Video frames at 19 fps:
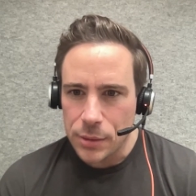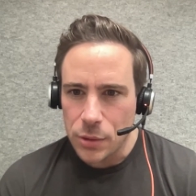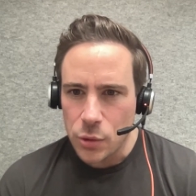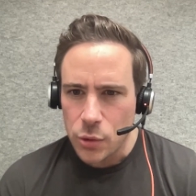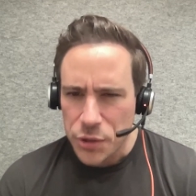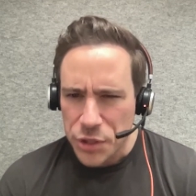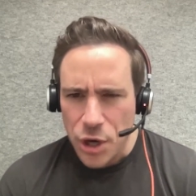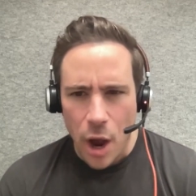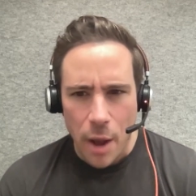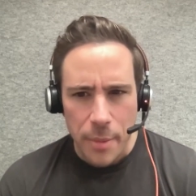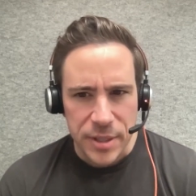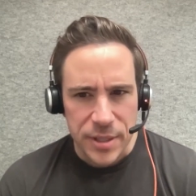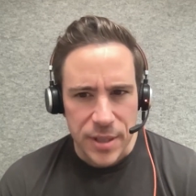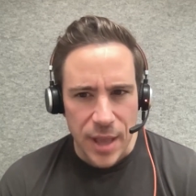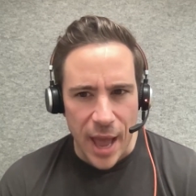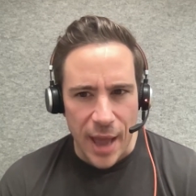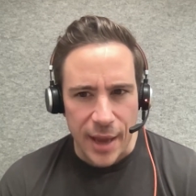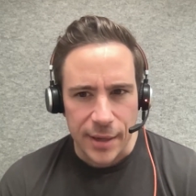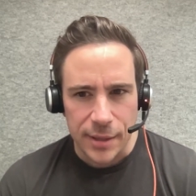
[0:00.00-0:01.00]
Whose job is
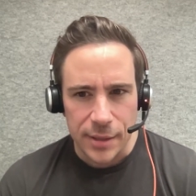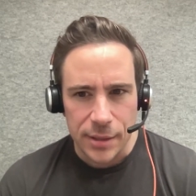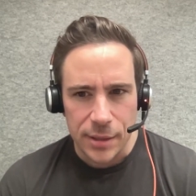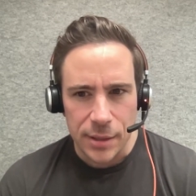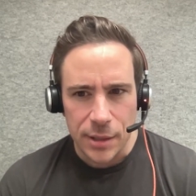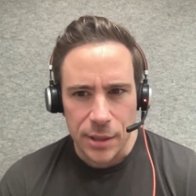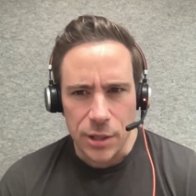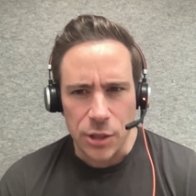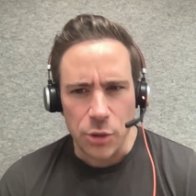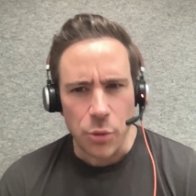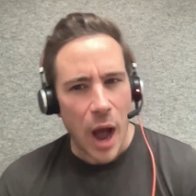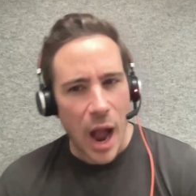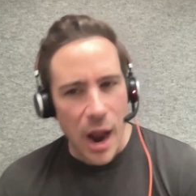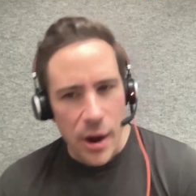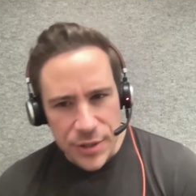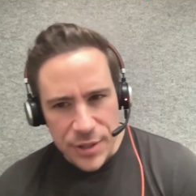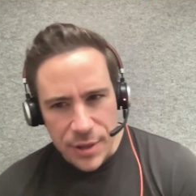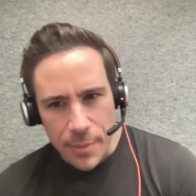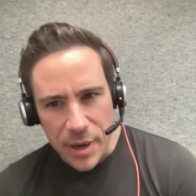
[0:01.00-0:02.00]
that? You
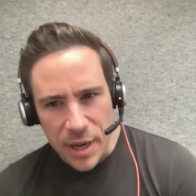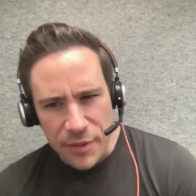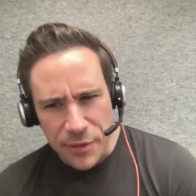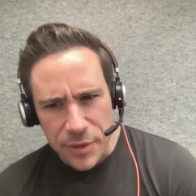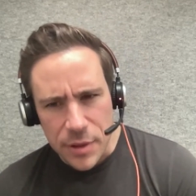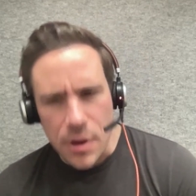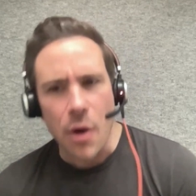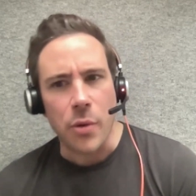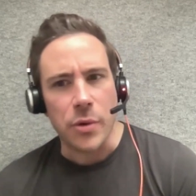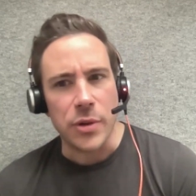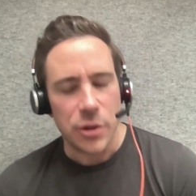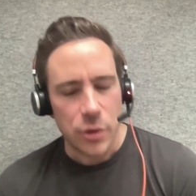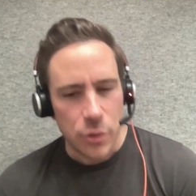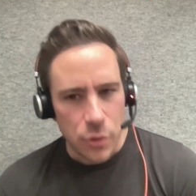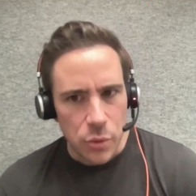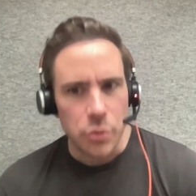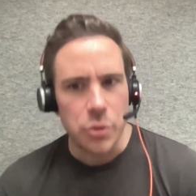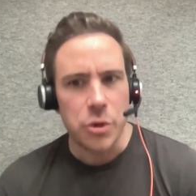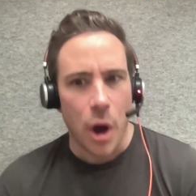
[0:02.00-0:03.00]
hire somebody no,
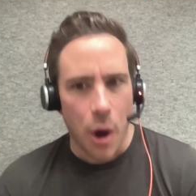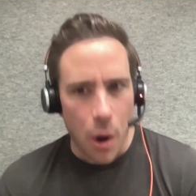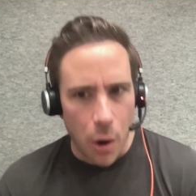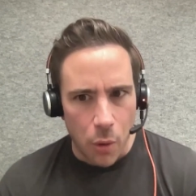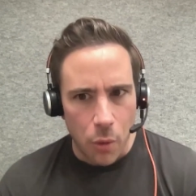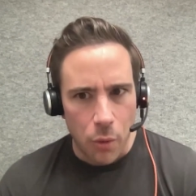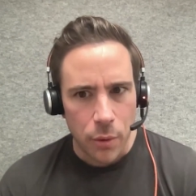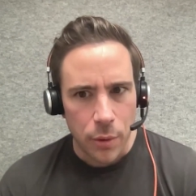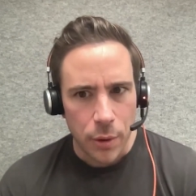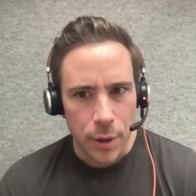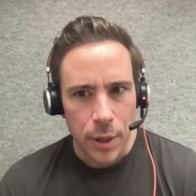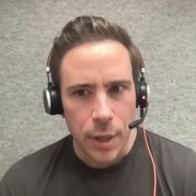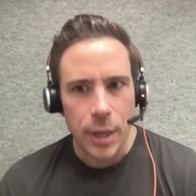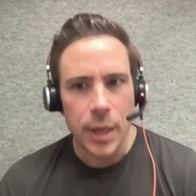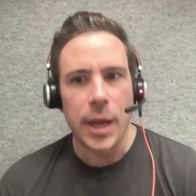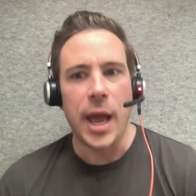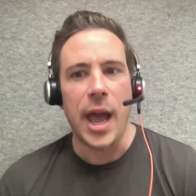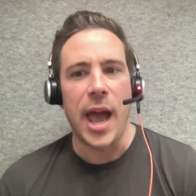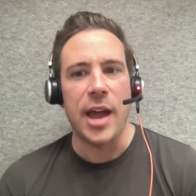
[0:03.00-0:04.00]
you go
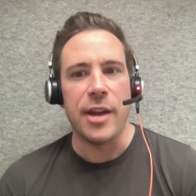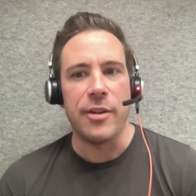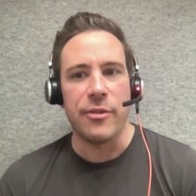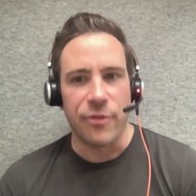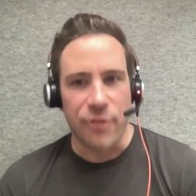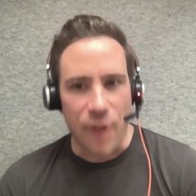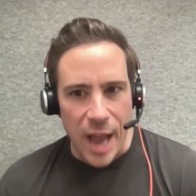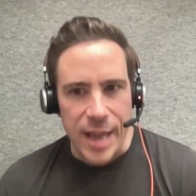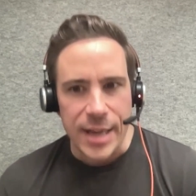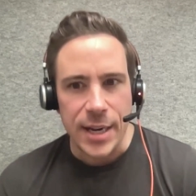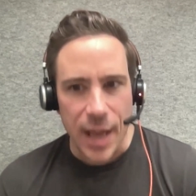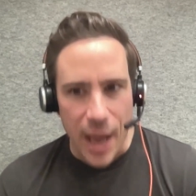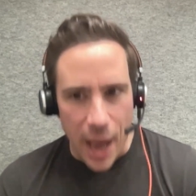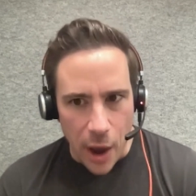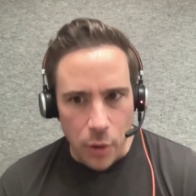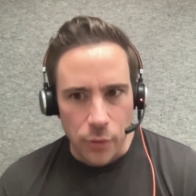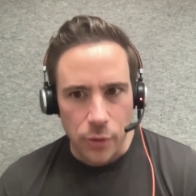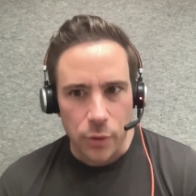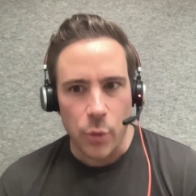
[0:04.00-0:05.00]
and find
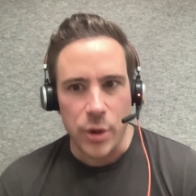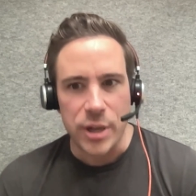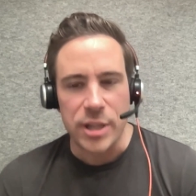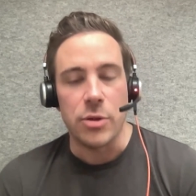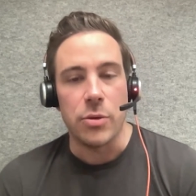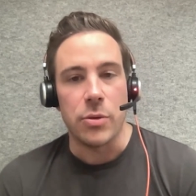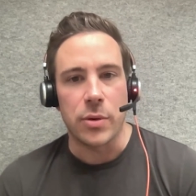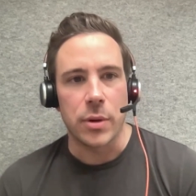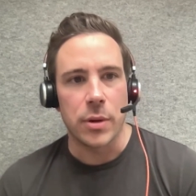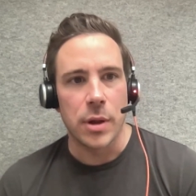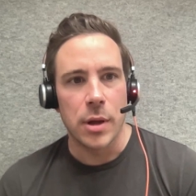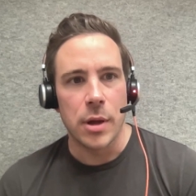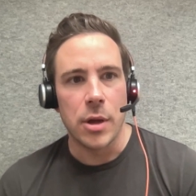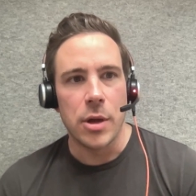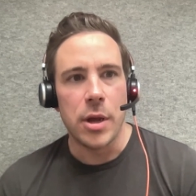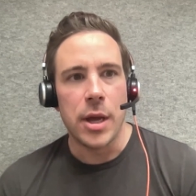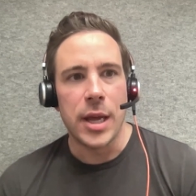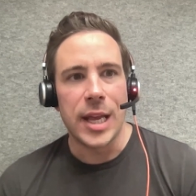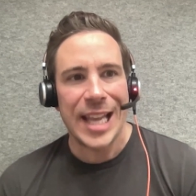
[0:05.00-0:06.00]
out when you
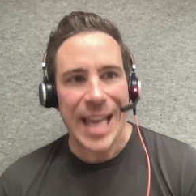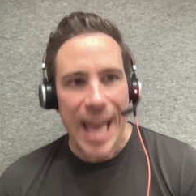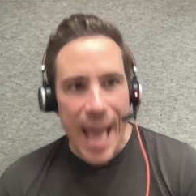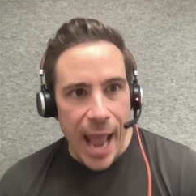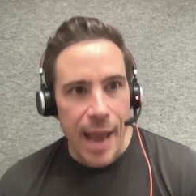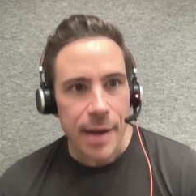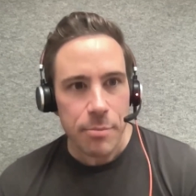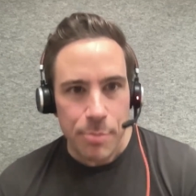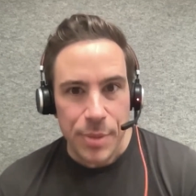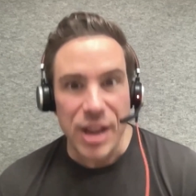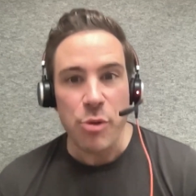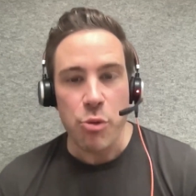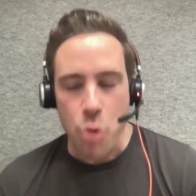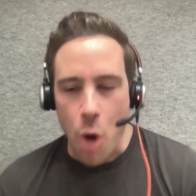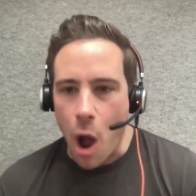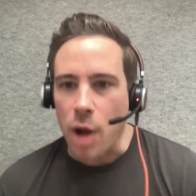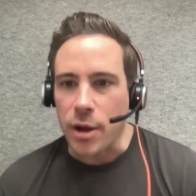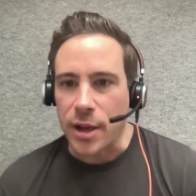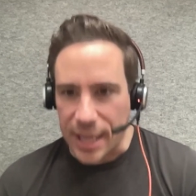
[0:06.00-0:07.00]
can't be
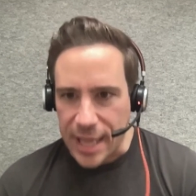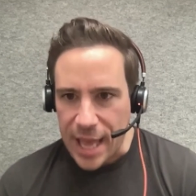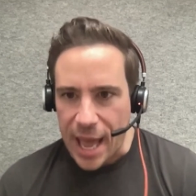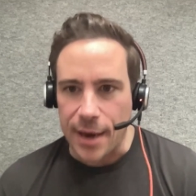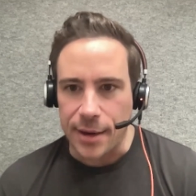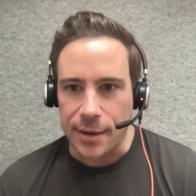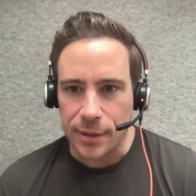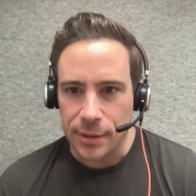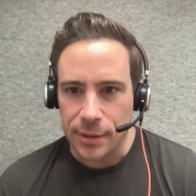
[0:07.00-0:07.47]
wrong again.